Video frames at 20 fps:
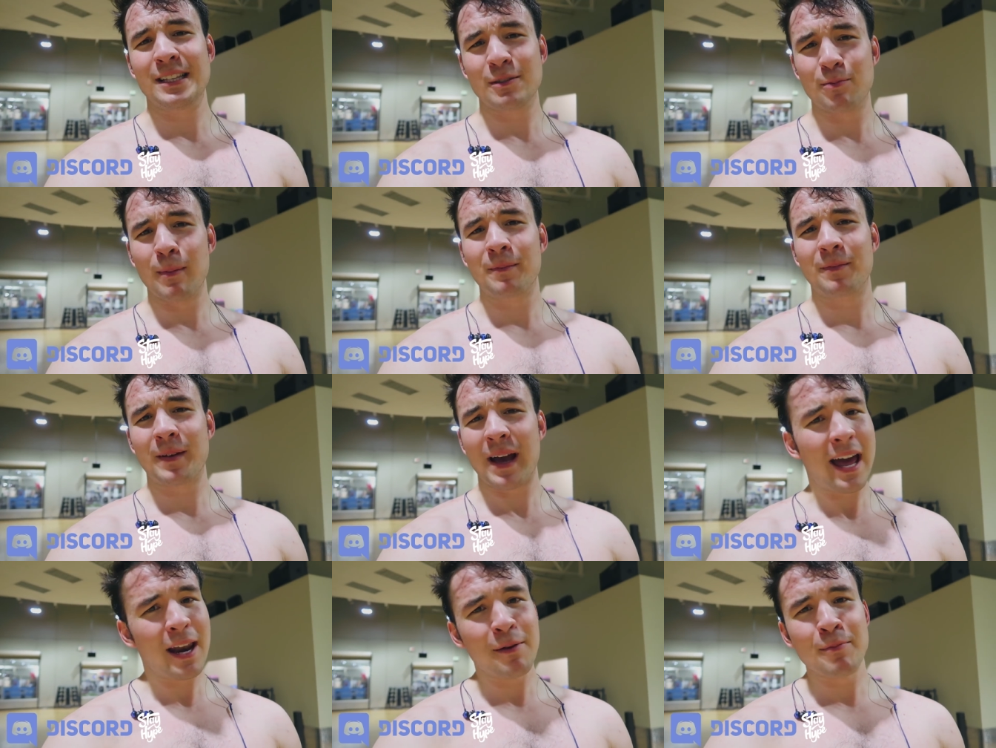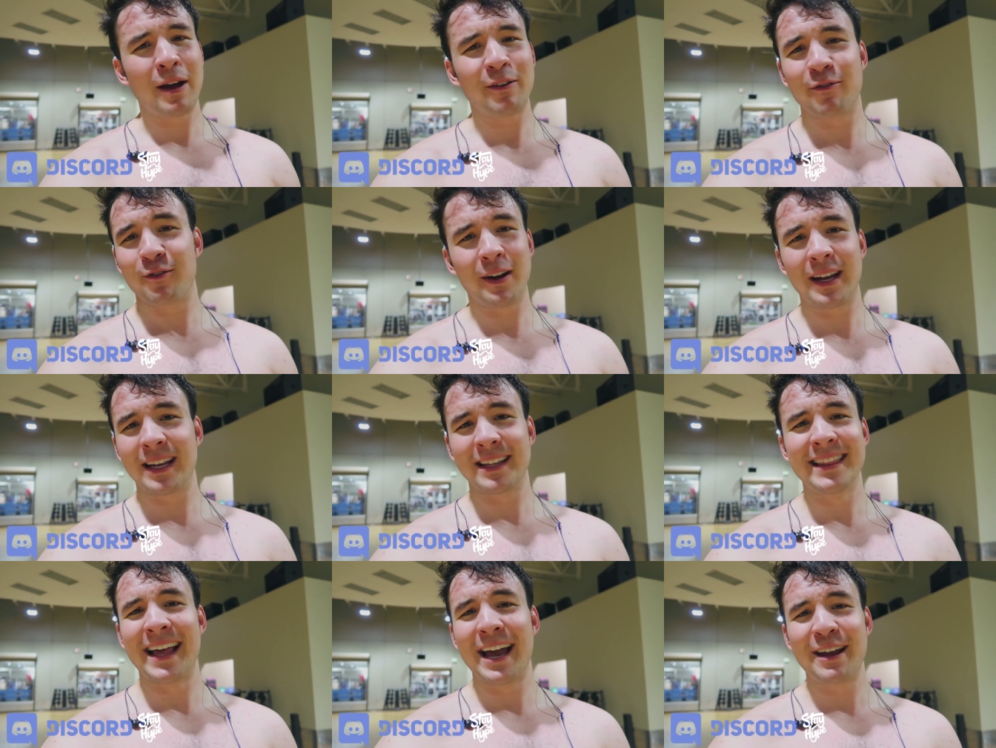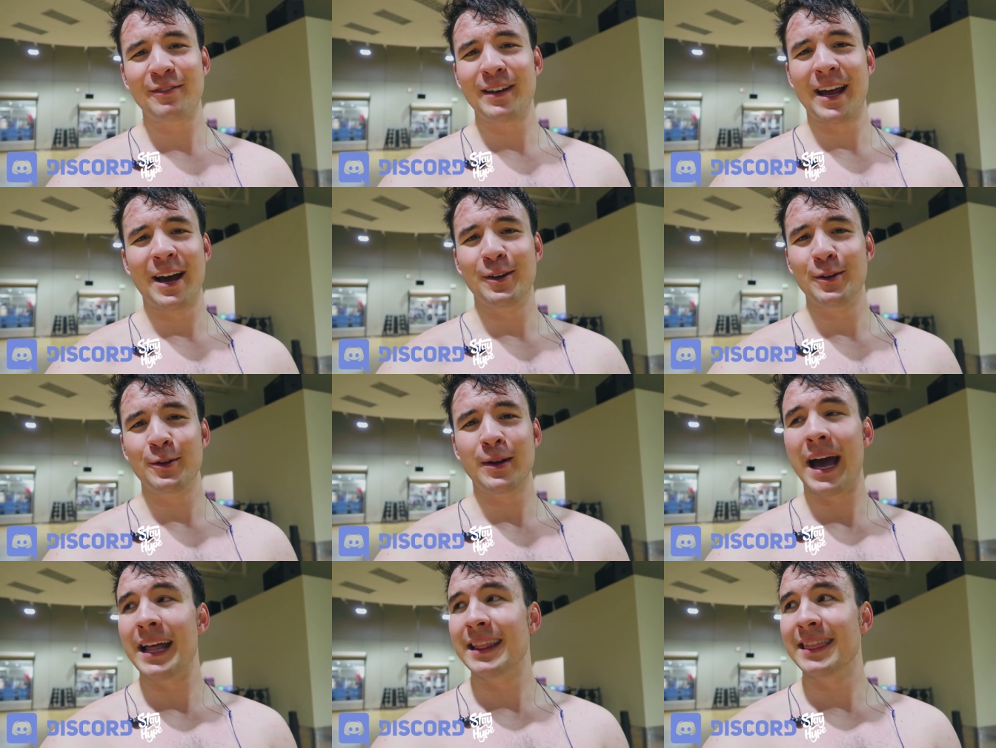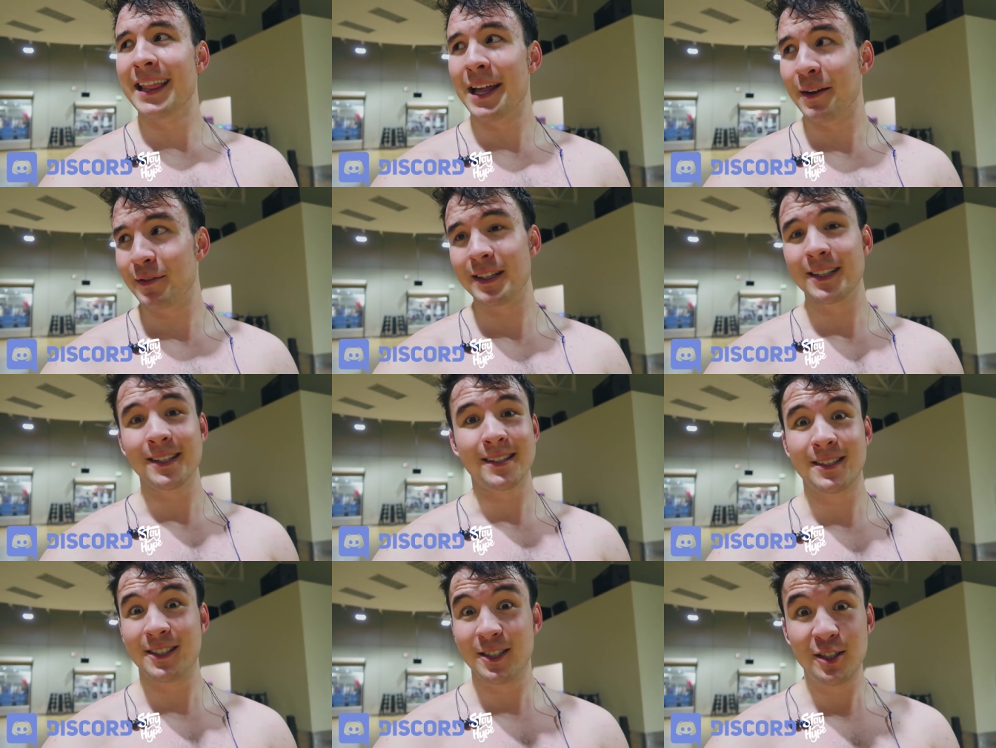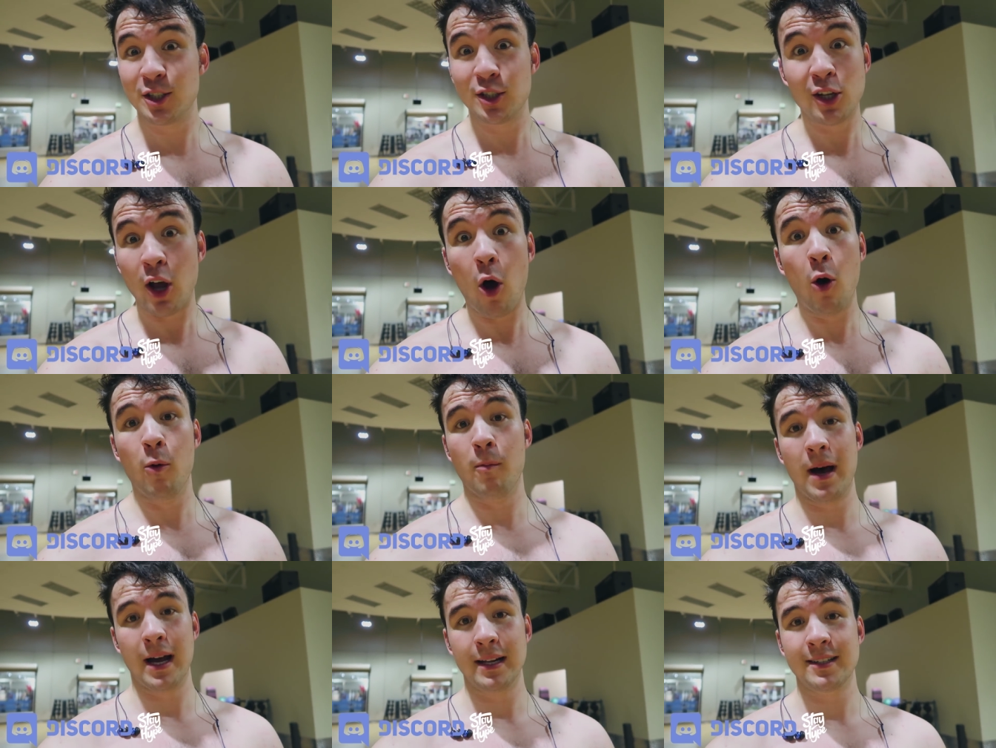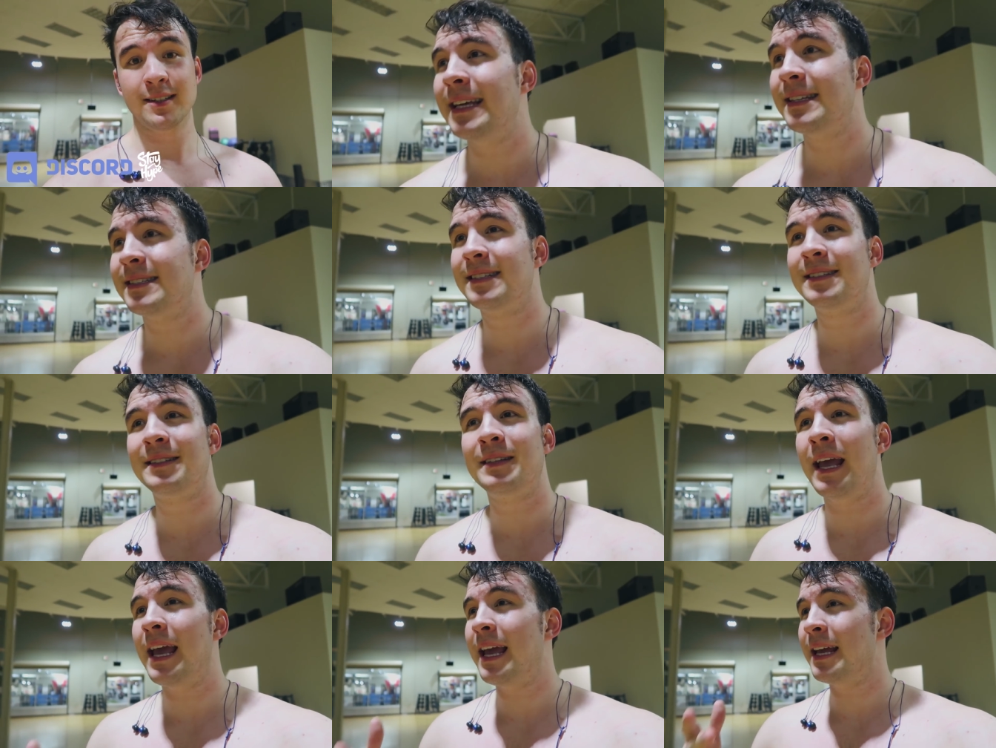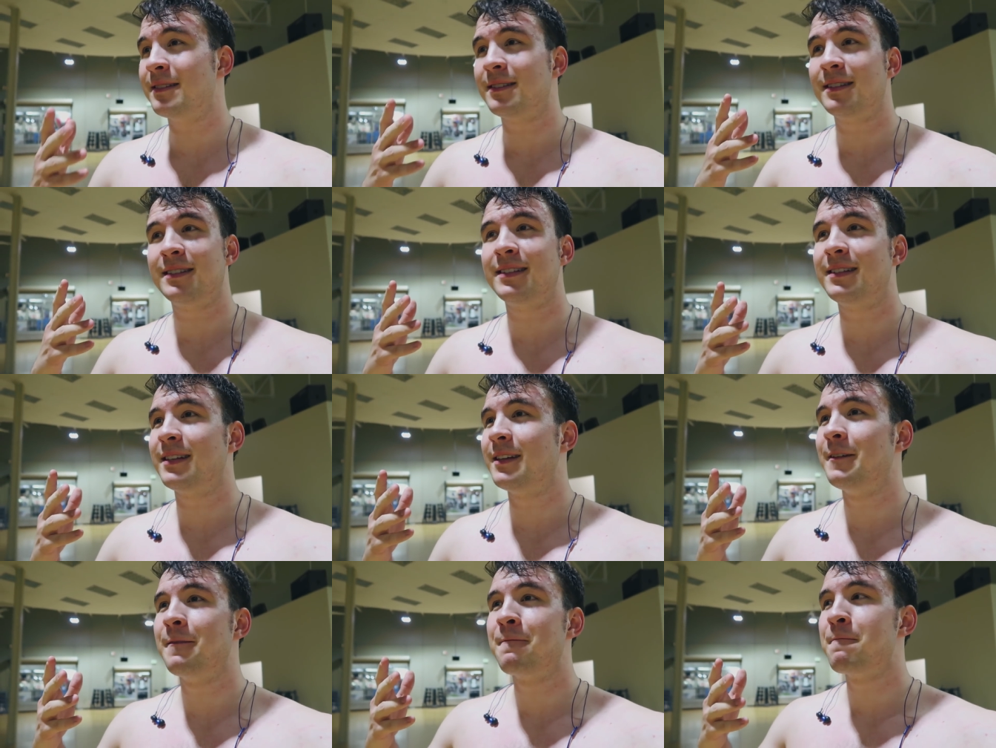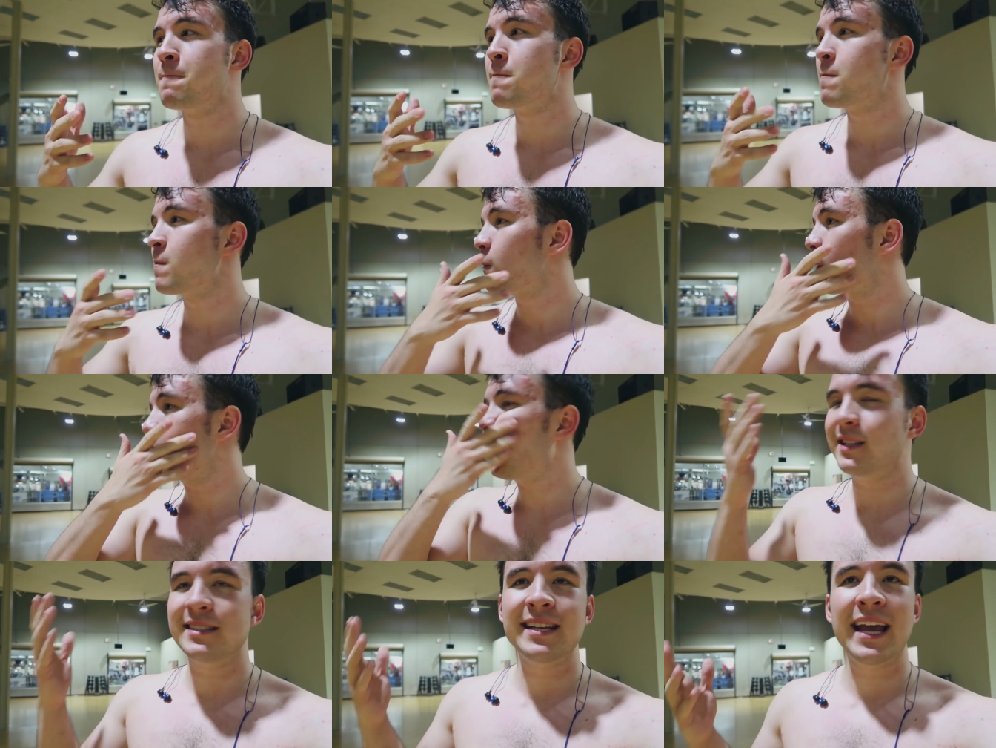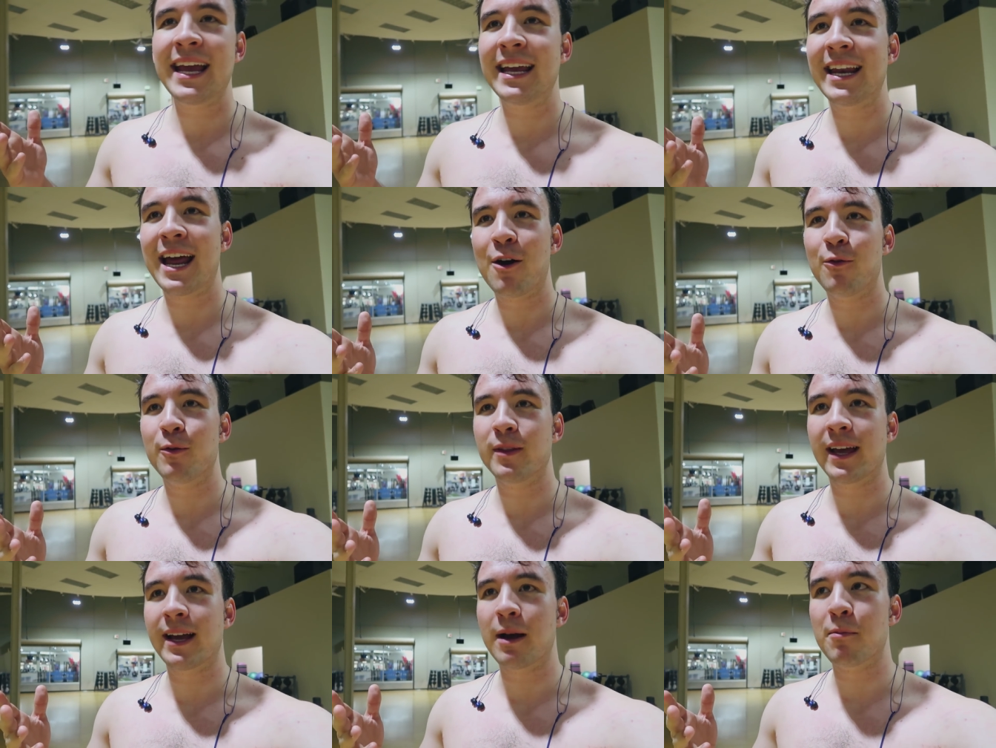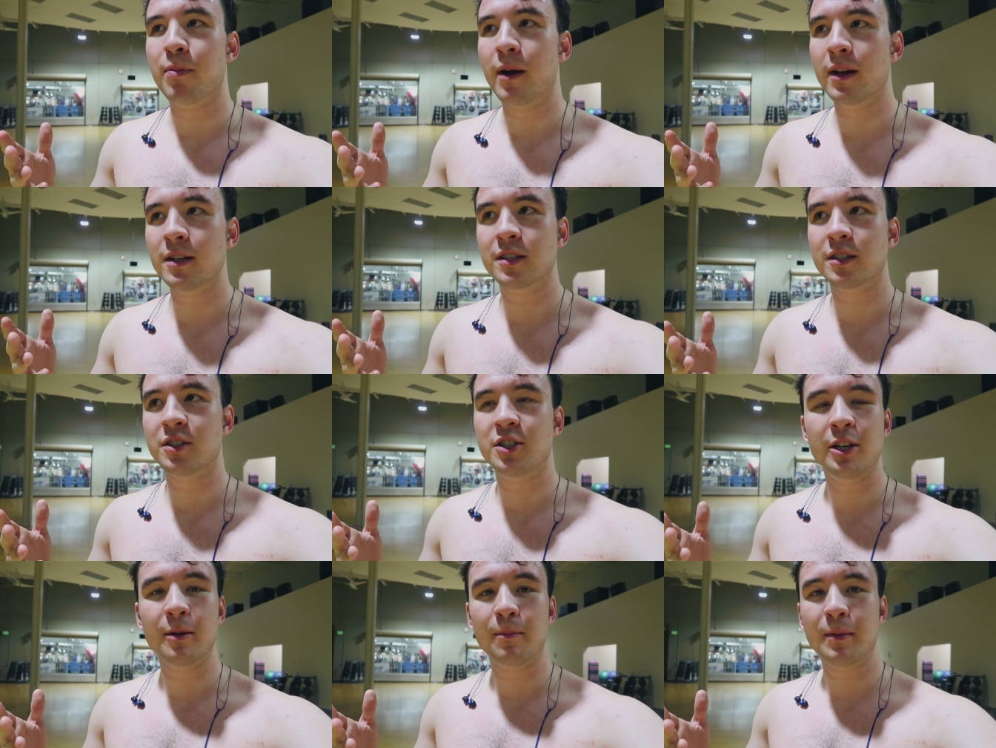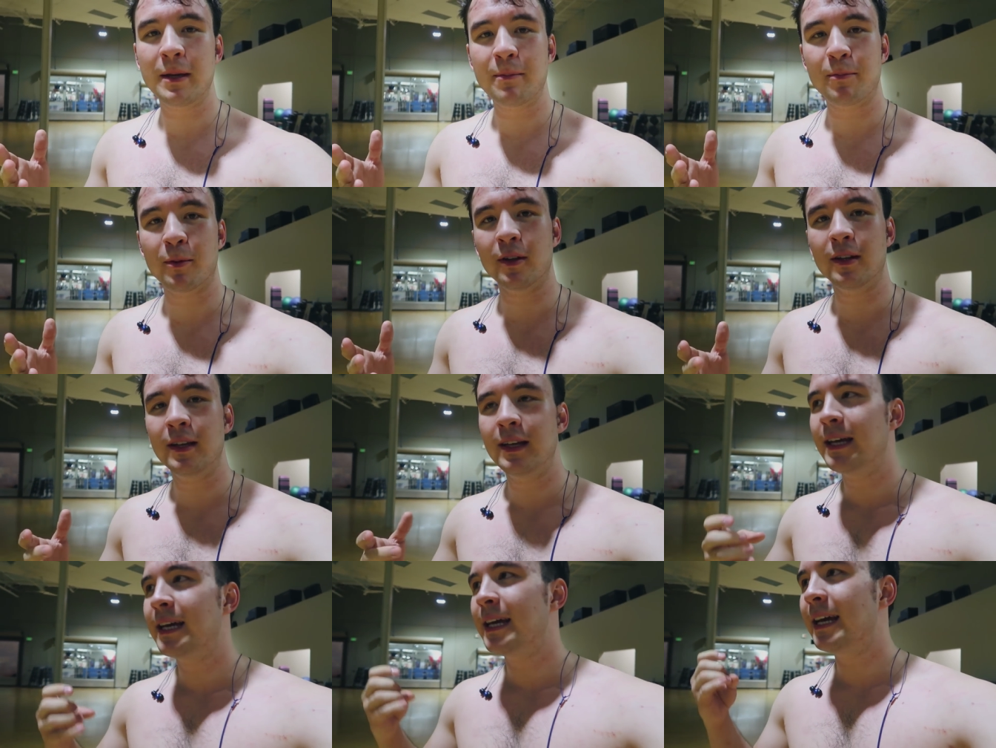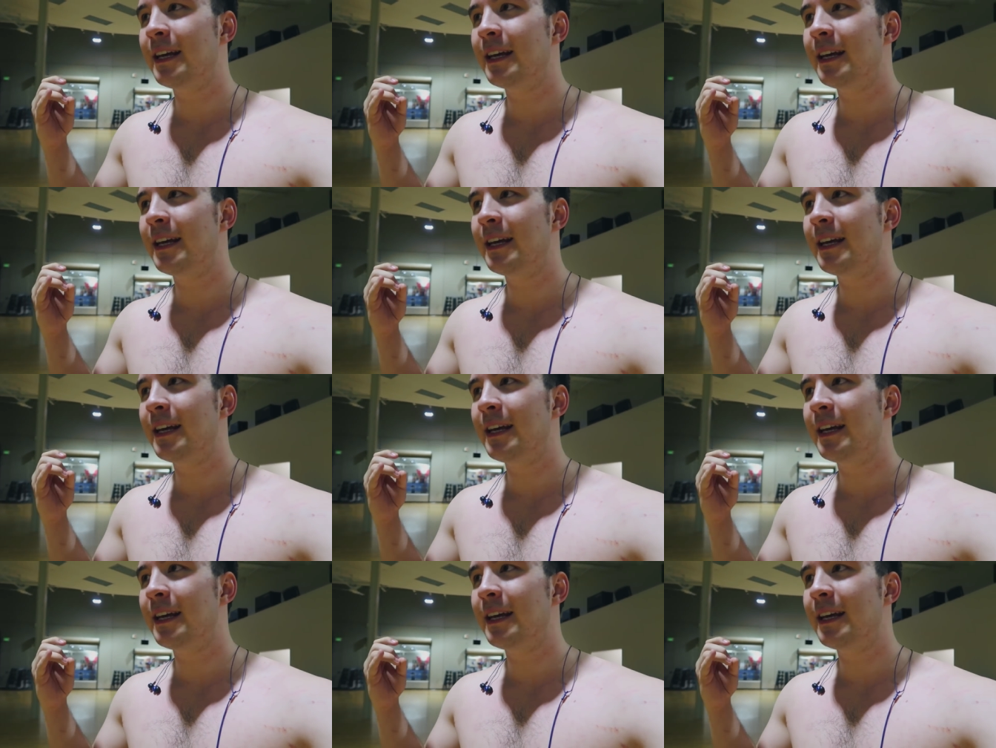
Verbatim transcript: It's kind of my freaking life now, dude. I love it so much. It's, it's, it's hanging out with like a bunch of chill people.